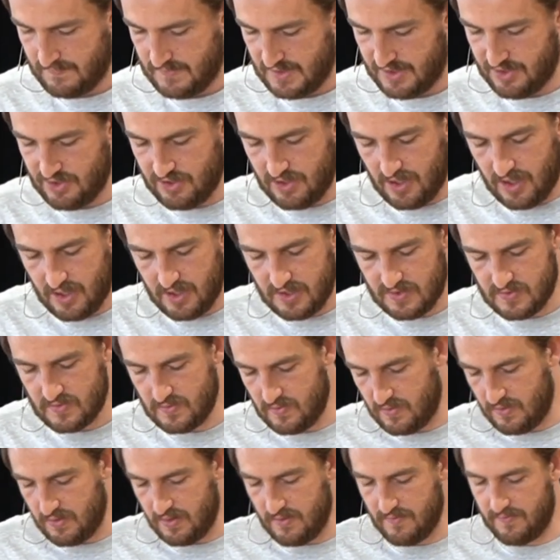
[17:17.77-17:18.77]
Did you notice
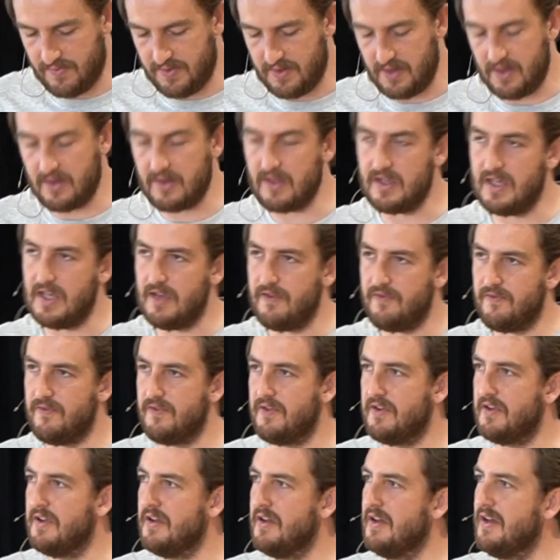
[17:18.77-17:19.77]
all of the
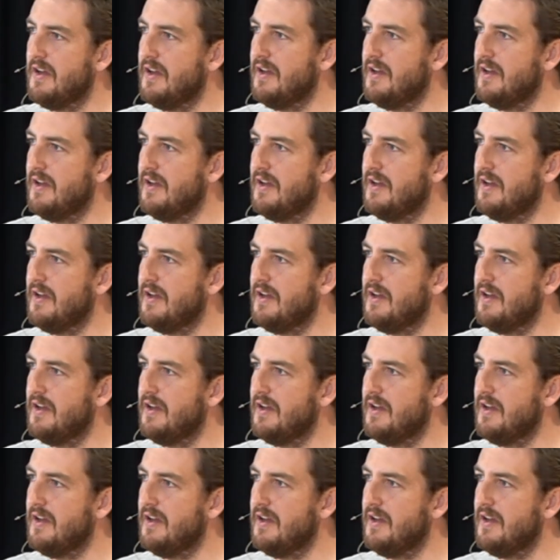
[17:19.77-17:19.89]
gift